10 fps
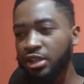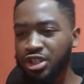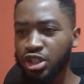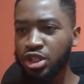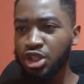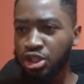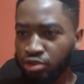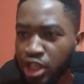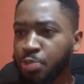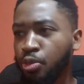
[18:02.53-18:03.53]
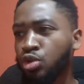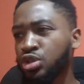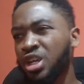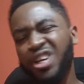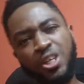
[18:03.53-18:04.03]
this is the
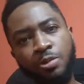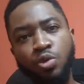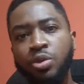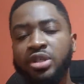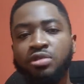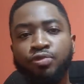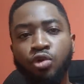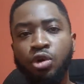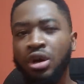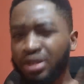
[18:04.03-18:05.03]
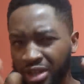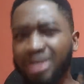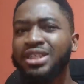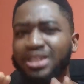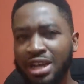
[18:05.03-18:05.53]
response he's been waiting for.
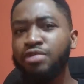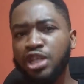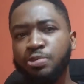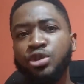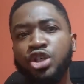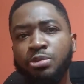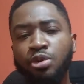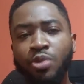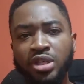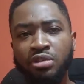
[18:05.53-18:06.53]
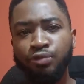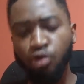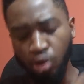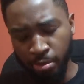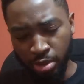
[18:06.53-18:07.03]
Not this hot response he's been waiting
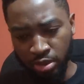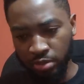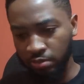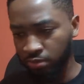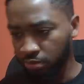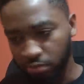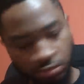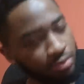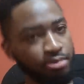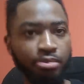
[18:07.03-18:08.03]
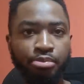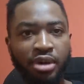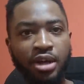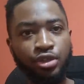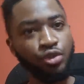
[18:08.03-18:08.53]
for, but
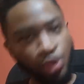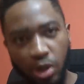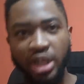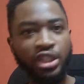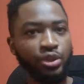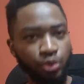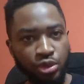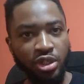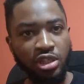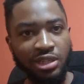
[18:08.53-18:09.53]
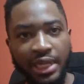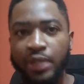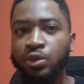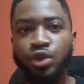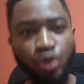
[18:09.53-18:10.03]
bro, you know Kao Denero won't take this
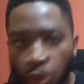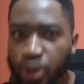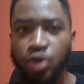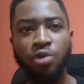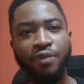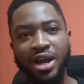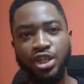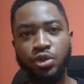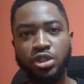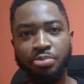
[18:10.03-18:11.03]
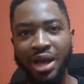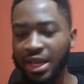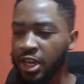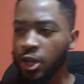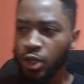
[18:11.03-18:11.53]
line low. You know he's gonna fire shots back.
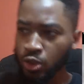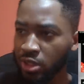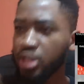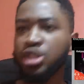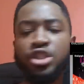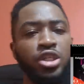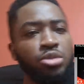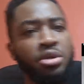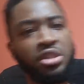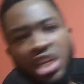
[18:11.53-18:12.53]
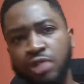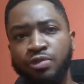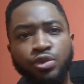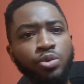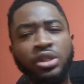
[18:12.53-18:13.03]
So, ladies and gentlemen, thanks for
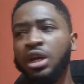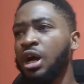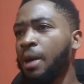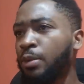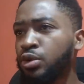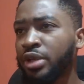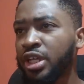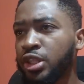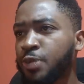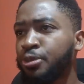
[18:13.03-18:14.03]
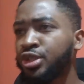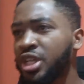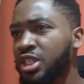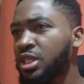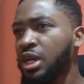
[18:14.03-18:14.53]
viewing. I'm gonna get this
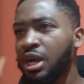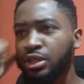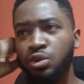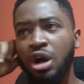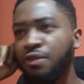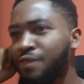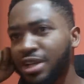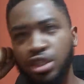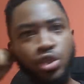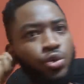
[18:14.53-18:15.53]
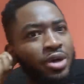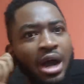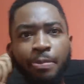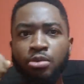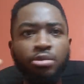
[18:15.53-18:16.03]
processed I don't know how fast it's going to
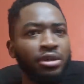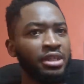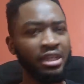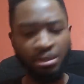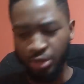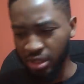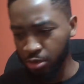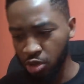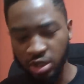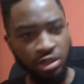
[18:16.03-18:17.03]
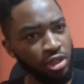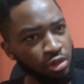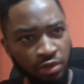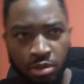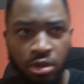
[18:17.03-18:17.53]
happen, but yeah, let me stop talking. Thank
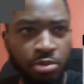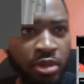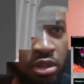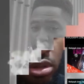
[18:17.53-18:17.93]
you very much, man.